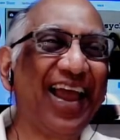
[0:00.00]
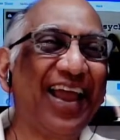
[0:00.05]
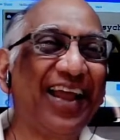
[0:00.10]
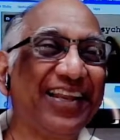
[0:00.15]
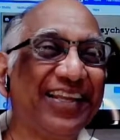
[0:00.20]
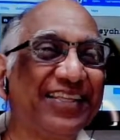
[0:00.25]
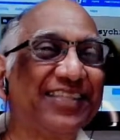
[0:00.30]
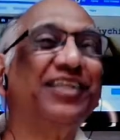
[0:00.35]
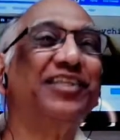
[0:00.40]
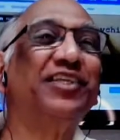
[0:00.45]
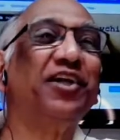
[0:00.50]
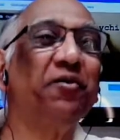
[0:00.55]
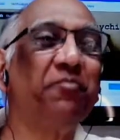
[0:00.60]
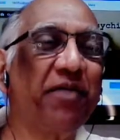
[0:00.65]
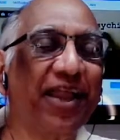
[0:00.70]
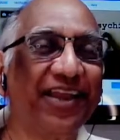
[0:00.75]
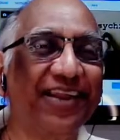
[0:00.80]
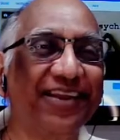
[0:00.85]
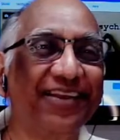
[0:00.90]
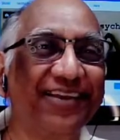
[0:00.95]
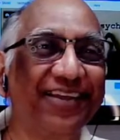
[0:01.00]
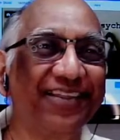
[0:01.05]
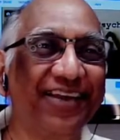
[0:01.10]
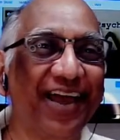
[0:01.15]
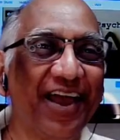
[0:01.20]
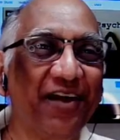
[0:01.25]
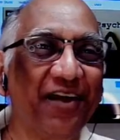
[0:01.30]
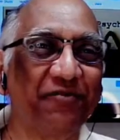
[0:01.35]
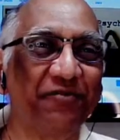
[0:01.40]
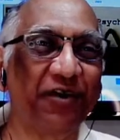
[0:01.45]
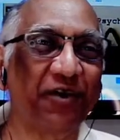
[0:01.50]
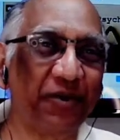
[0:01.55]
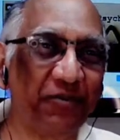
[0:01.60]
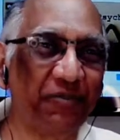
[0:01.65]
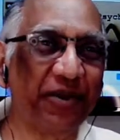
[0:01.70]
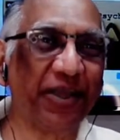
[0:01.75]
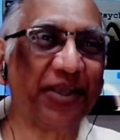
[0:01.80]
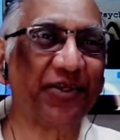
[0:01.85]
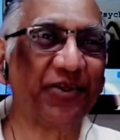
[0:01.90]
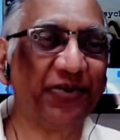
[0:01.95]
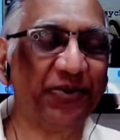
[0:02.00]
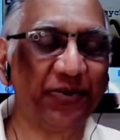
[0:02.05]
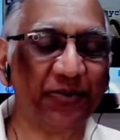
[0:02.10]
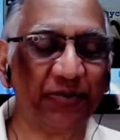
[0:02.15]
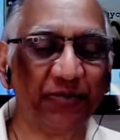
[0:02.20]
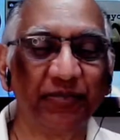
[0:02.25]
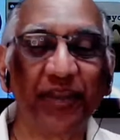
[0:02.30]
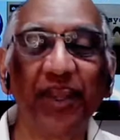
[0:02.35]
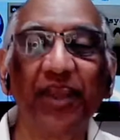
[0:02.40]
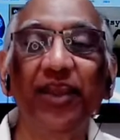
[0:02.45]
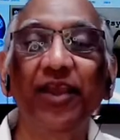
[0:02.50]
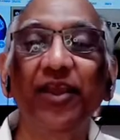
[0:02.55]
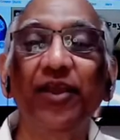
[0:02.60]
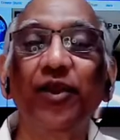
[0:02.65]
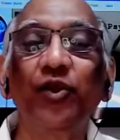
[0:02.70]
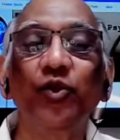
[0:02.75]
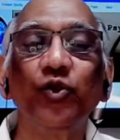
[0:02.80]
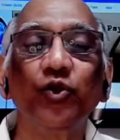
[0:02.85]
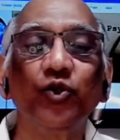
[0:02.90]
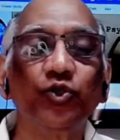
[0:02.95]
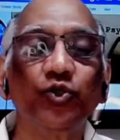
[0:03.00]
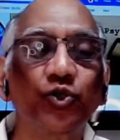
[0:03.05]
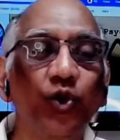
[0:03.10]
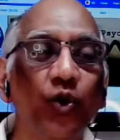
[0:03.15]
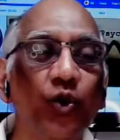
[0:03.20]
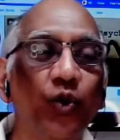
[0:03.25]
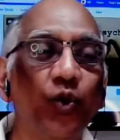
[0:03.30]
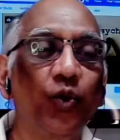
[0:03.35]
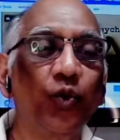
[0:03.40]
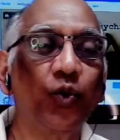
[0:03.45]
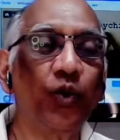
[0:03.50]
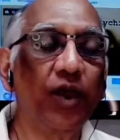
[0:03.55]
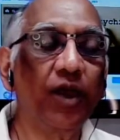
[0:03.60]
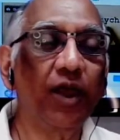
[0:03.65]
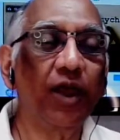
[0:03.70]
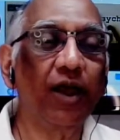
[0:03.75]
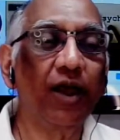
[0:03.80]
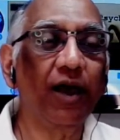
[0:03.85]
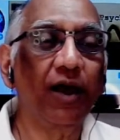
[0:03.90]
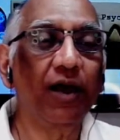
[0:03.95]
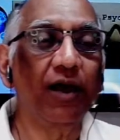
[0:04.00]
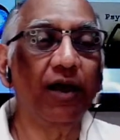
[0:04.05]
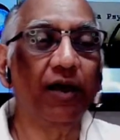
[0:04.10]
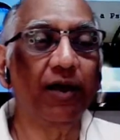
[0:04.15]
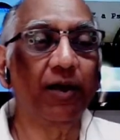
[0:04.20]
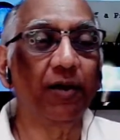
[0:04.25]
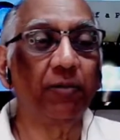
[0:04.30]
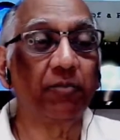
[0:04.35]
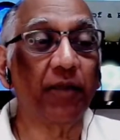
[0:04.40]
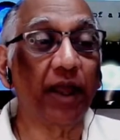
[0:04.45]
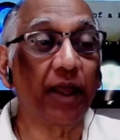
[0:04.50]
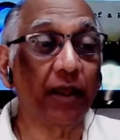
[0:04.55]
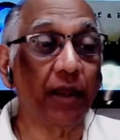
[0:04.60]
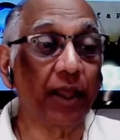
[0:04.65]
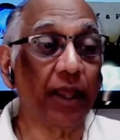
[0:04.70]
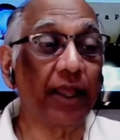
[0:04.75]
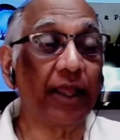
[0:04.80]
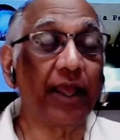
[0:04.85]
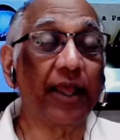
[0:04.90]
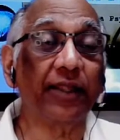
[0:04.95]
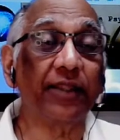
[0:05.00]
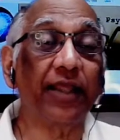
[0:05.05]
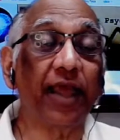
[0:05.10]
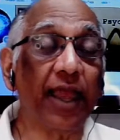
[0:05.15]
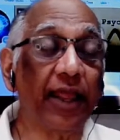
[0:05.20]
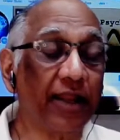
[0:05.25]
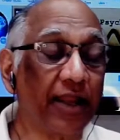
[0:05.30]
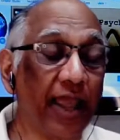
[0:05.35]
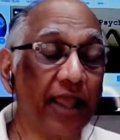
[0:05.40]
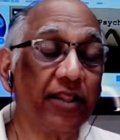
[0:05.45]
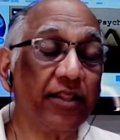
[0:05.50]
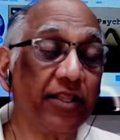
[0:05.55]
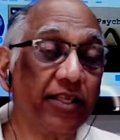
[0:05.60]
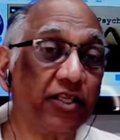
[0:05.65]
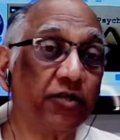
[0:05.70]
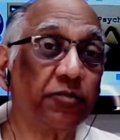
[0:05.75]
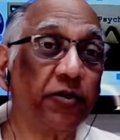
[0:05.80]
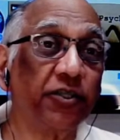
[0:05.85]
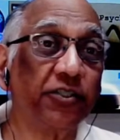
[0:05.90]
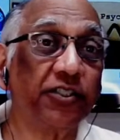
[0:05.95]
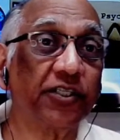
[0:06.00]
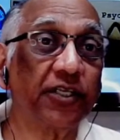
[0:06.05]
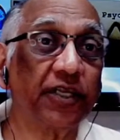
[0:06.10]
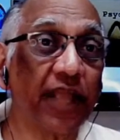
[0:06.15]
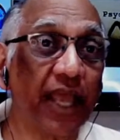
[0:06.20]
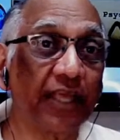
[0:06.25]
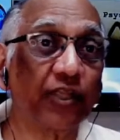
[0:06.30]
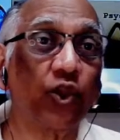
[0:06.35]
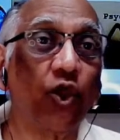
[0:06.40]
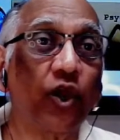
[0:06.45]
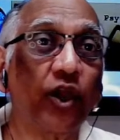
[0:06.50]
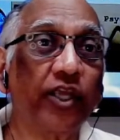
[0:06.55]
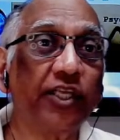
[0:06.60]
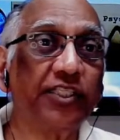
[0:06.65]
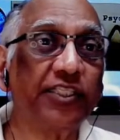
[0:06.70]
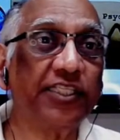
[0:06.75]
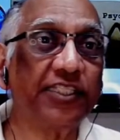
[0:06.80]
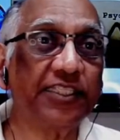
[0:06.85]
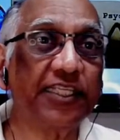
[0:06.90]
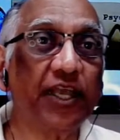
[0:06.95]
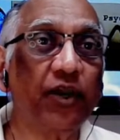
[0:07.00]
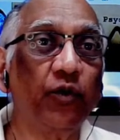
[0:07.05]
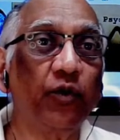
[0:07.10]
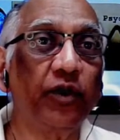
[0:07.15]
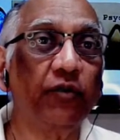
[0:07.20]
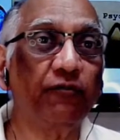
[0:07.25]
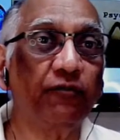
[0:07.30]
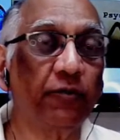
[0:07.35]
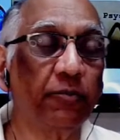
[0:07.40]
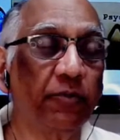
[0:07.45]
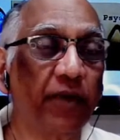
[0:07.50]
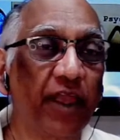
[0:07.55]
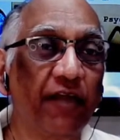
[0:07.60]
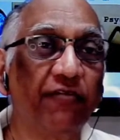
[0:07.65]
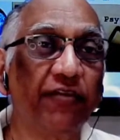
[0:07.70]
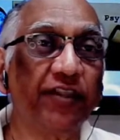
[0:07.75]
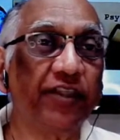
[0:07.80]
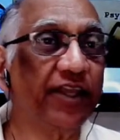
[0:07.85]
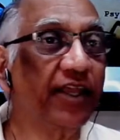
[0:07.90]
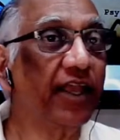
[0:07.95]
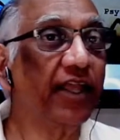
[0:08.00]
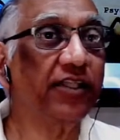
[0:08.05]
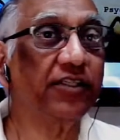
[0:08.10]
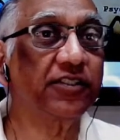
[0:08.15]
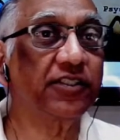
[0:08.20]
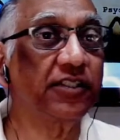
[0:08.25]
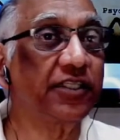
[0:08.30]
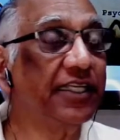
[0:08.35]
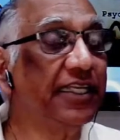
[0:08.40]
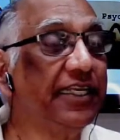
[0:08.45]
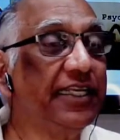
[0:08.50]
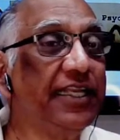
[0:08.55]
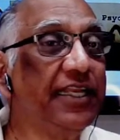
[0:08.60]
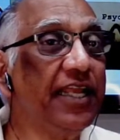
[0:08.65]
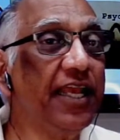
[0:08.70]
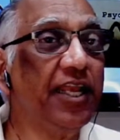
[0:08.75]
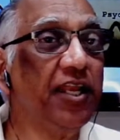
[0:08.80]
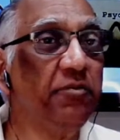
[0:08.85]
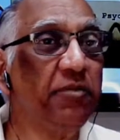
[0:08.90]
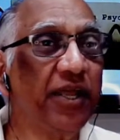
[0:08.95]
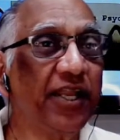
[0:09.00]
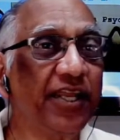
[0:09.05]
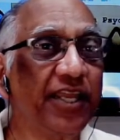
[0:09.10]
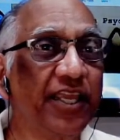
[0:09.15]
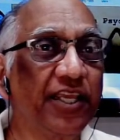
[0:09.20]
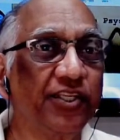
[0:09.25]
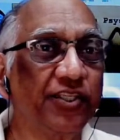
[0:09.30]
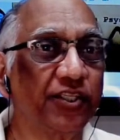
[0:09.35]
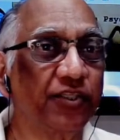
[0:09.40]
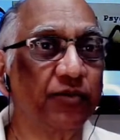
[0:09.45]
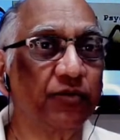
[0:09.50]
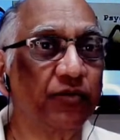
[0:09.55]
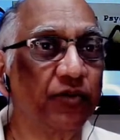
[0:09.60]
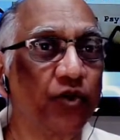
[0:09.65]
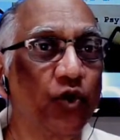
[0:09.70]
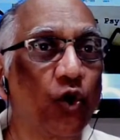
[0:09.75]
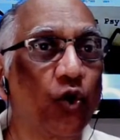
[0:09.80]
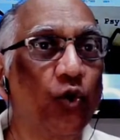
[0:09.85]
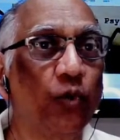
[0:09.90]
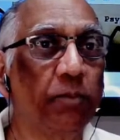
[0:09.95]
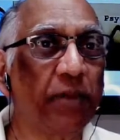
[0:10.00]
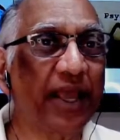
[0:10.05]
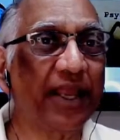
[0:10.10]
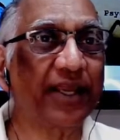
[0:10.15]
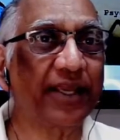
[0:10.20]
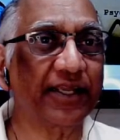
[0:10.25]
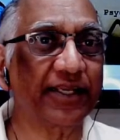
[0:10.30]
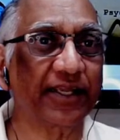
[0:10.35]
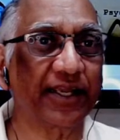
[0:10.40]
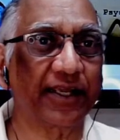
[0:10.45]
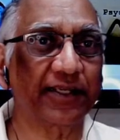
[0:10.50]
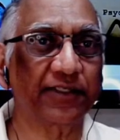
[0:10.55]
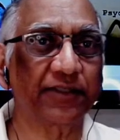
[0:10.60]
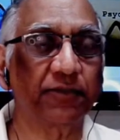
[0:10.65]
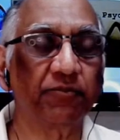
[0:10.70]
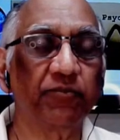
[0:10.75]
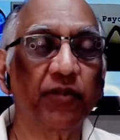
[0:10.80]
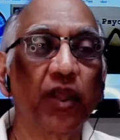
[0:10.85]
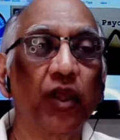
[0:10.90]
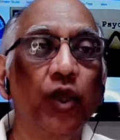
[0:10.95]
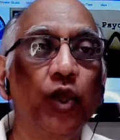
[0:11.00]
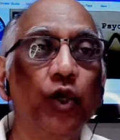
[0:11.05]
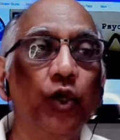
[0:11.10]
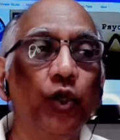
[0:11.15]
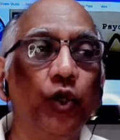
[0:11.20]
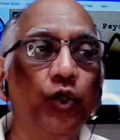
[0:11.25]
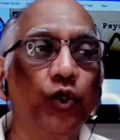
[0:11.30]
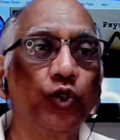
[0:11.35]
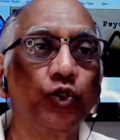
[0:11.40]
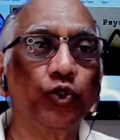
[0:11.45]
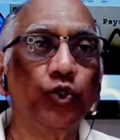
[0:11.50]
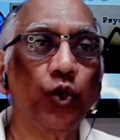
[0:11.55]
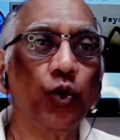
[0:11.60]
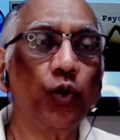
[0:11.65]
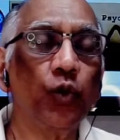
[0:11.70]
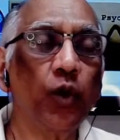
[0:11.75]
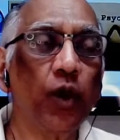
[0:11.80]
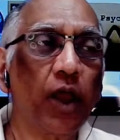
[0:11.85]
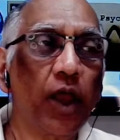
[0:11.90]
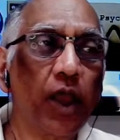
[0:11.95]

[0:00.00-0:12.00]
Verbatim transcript: and he said, come back in another half hour, yeah. make you new. so um, and, and this person, as long as he stay away from everything else, didn't need any medication, no panic attacks. So